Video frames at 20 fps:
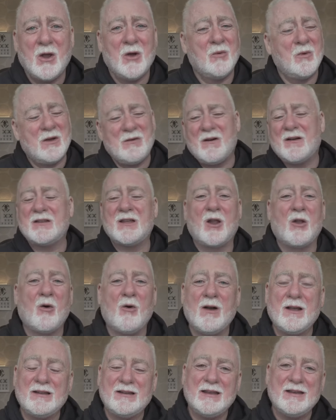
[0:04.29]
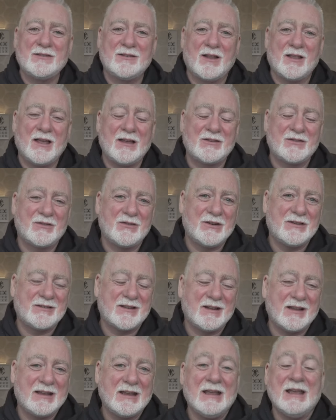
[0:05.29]
We've had a lot of days like this
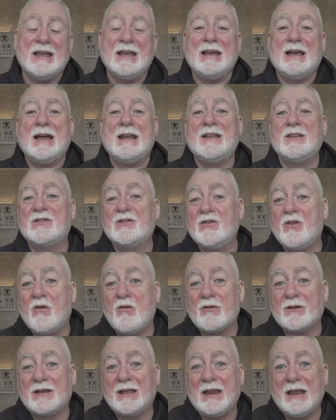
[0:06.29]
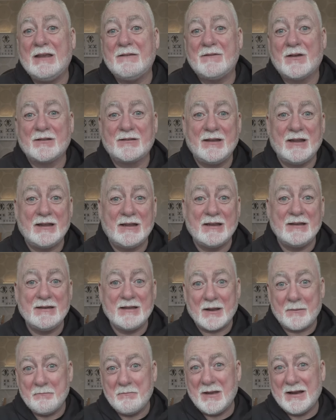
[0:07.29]
recently, and it's not great for taking
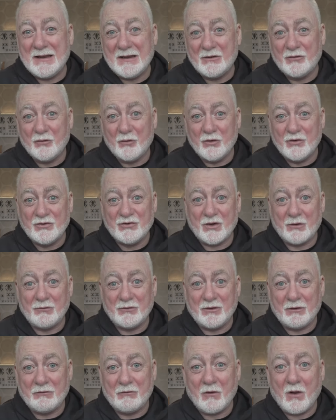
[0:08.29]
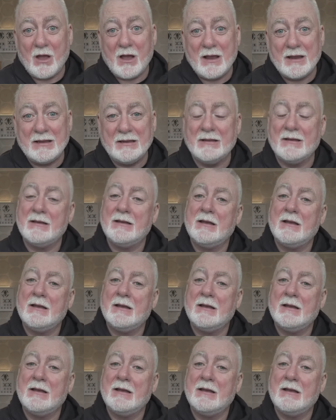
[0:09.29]
your mini drones out to fly,